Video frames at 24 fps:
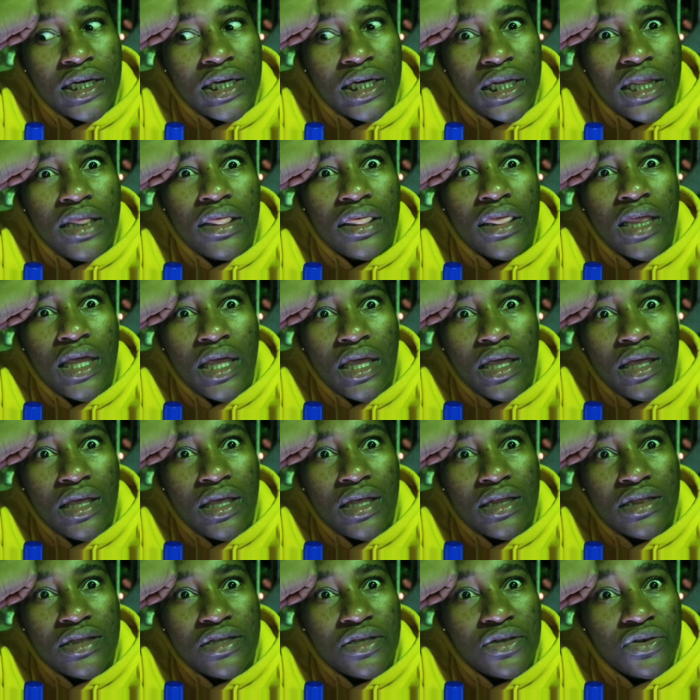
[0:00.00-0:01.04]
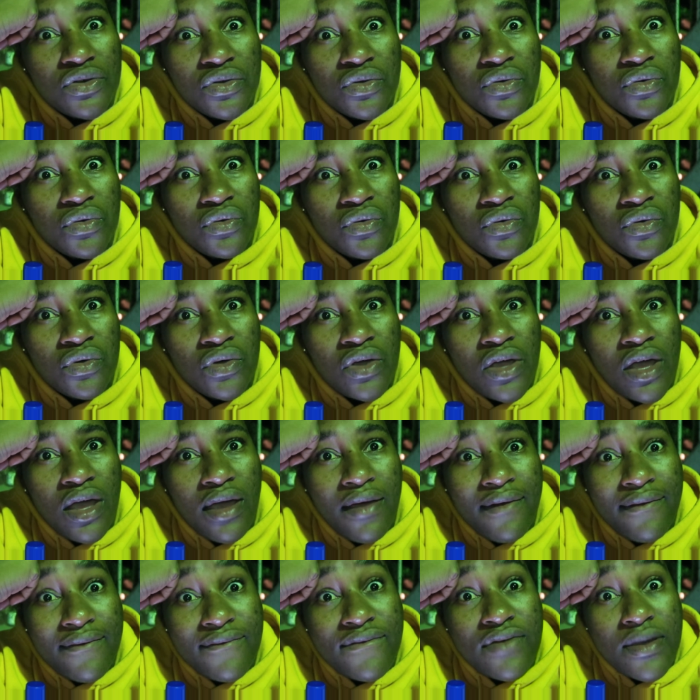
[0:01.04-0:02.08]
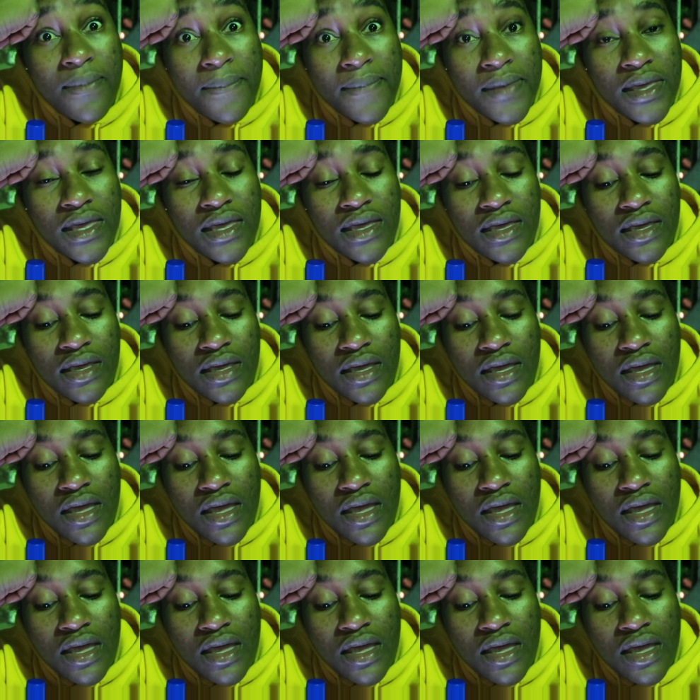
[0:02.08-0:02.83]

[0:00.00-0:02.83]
the thing to do for me,